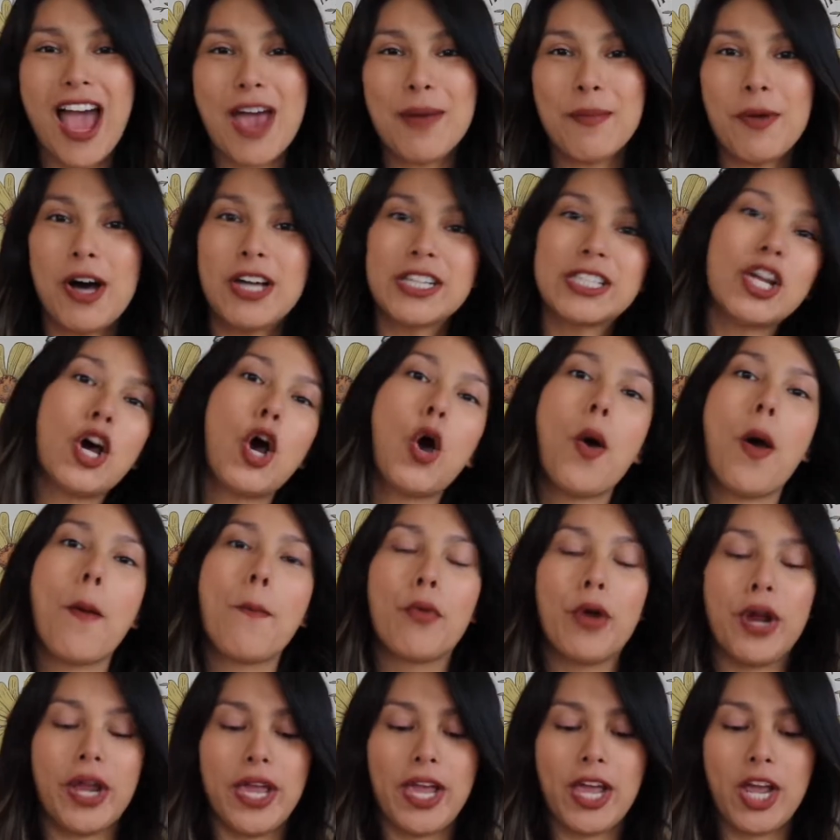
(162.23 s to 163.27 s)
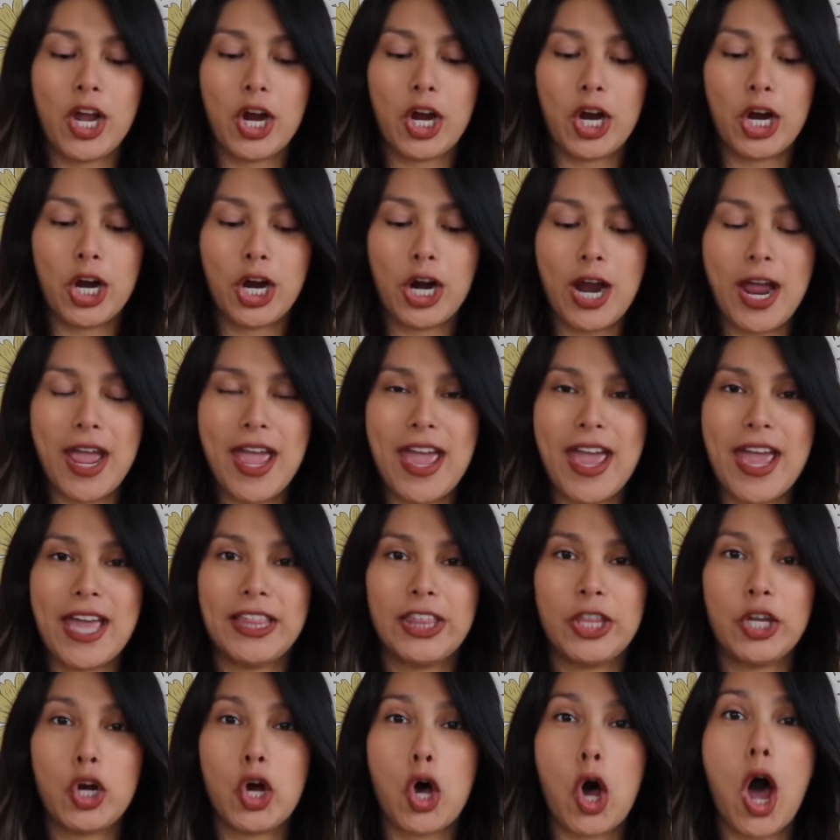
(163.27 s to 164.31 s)
I'm also bringing her a
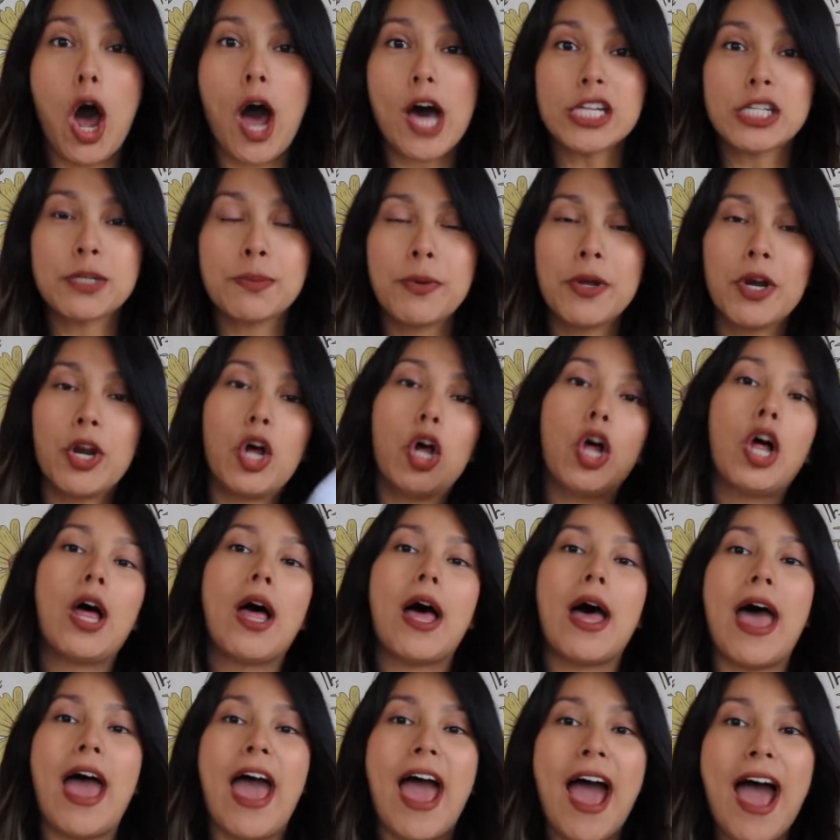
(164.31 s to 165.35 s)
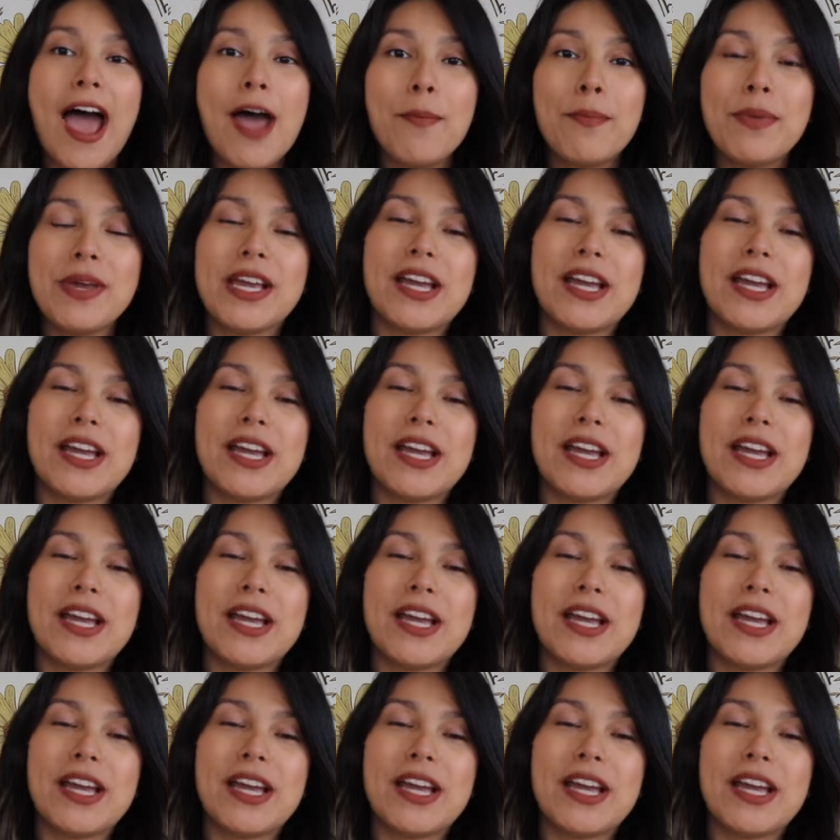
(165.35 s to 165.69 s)
little hospital hat